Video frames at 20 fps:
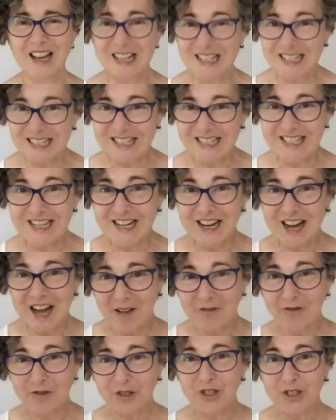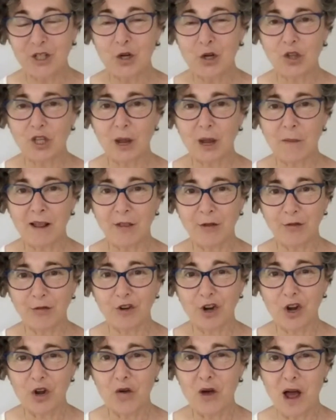I've got a tooth coming
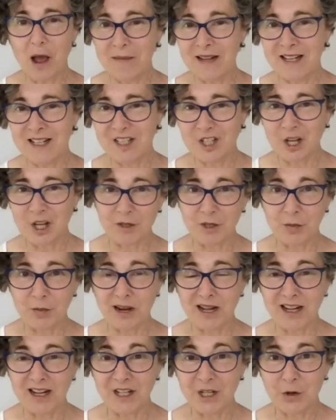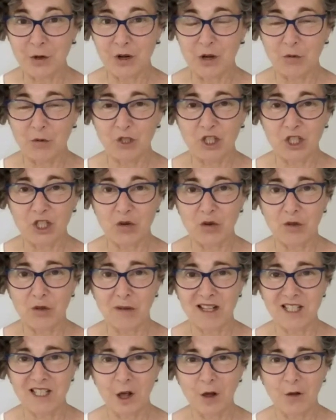through. I'm in so much pain. I don't know what to do with
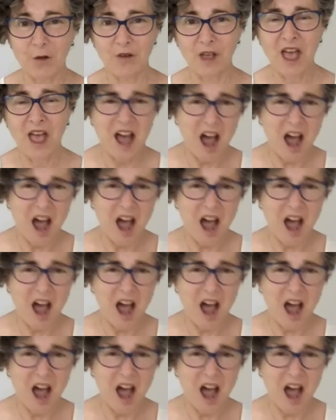myself.